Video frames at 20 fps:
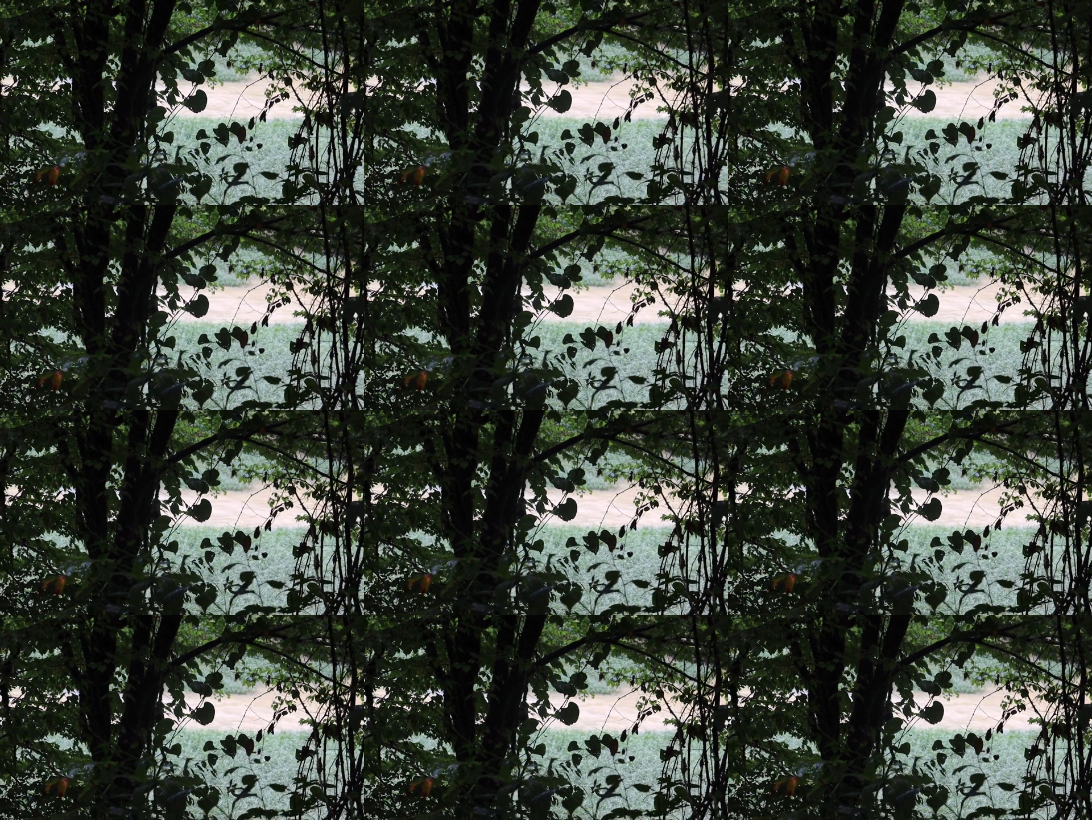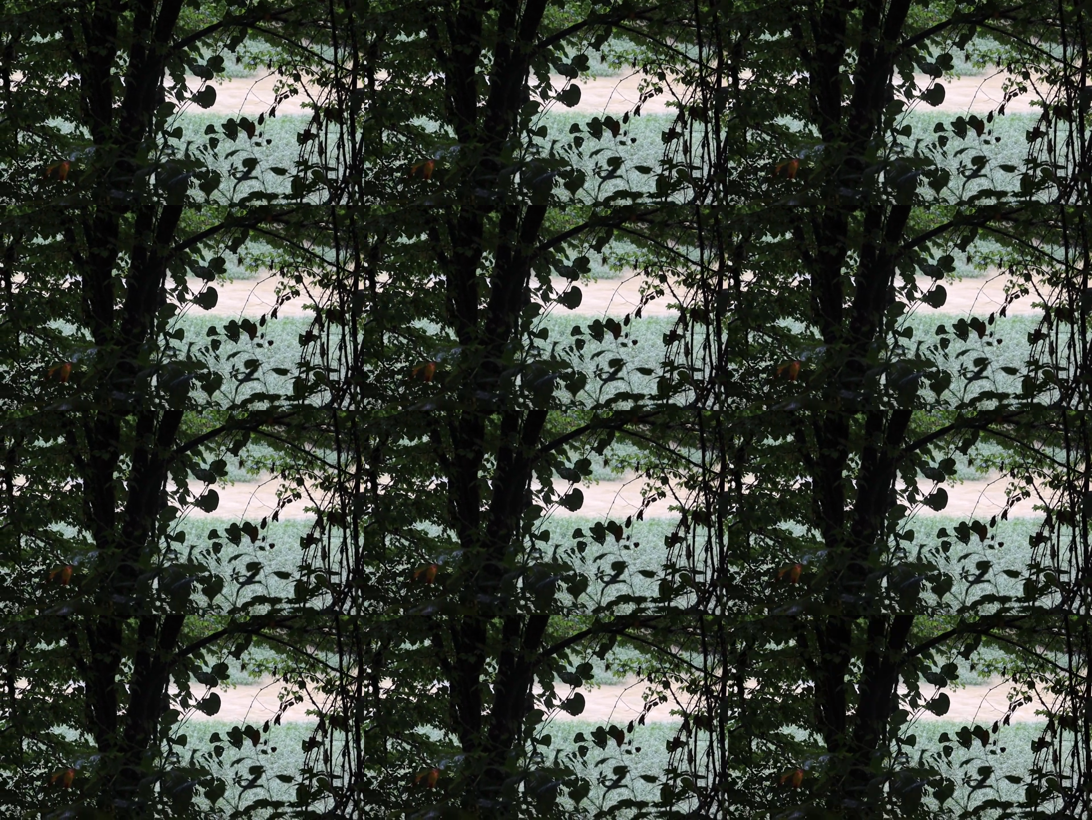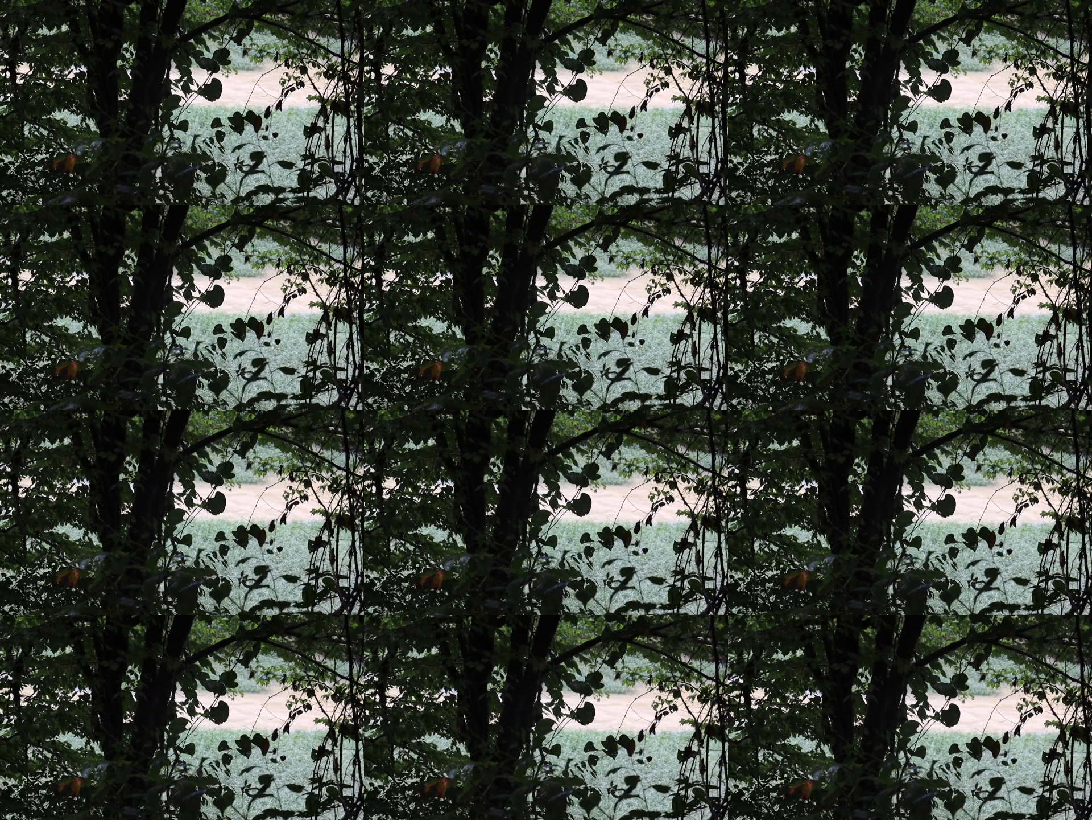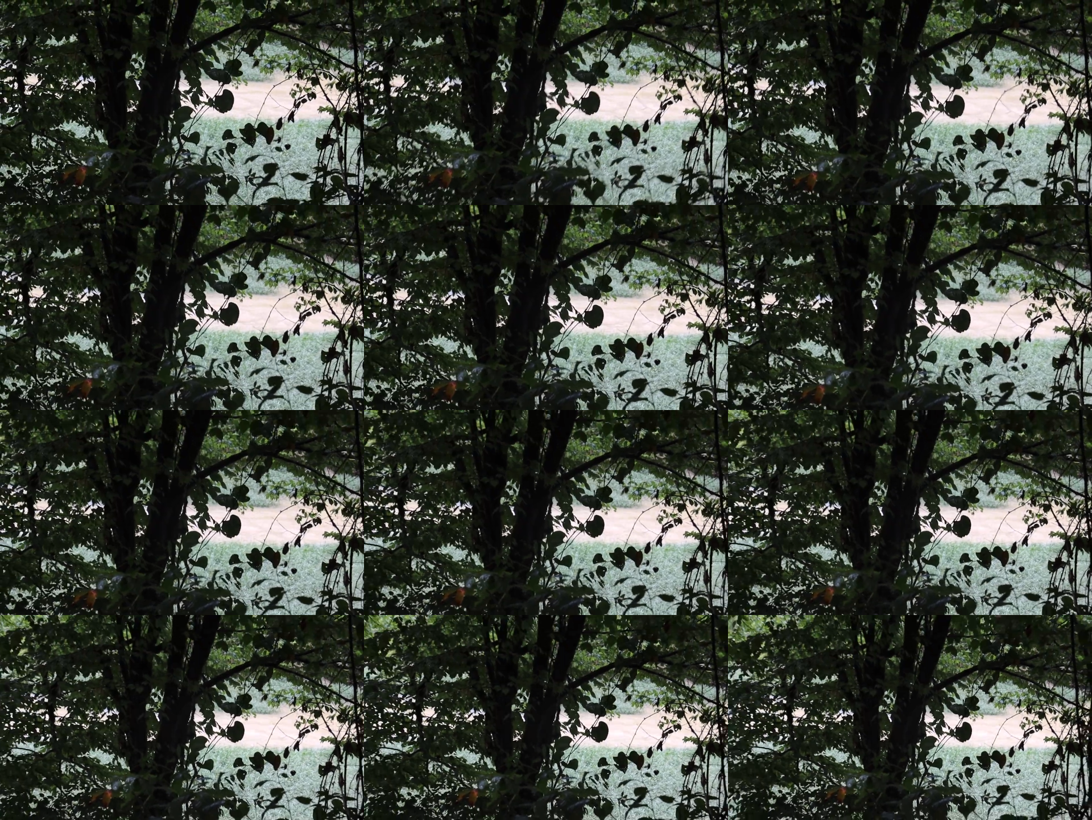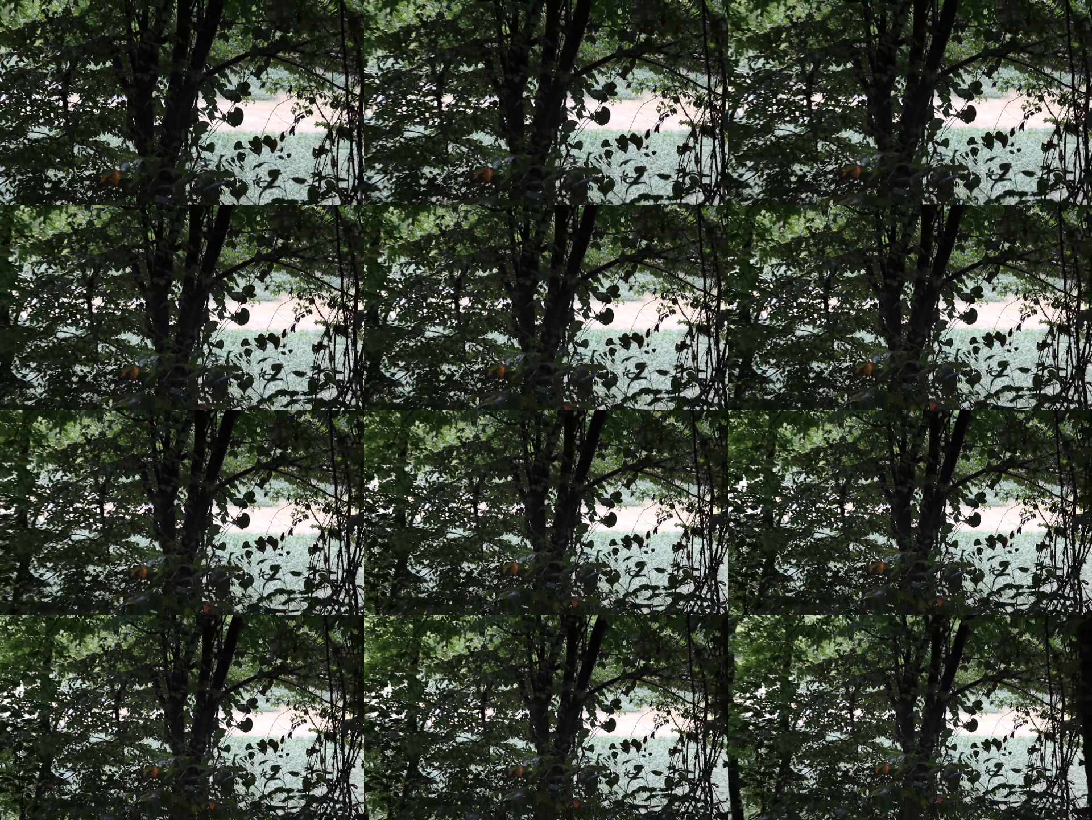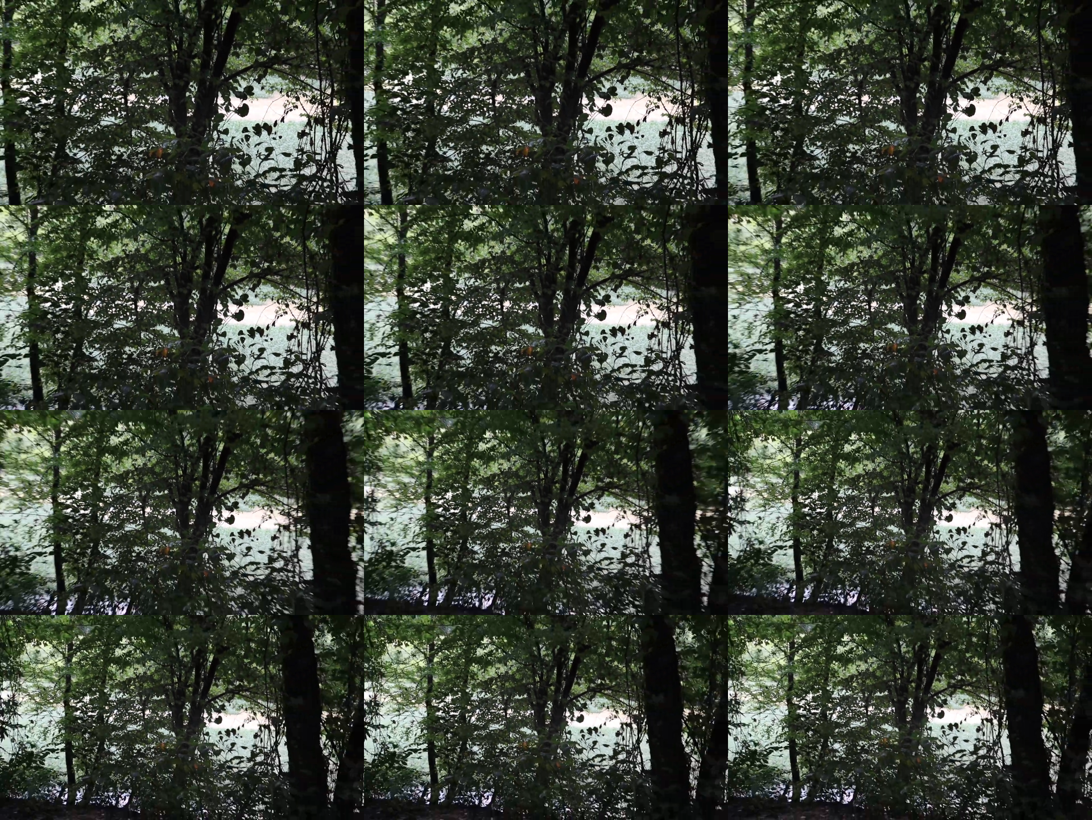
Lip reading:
Nobody's mouth can be seen.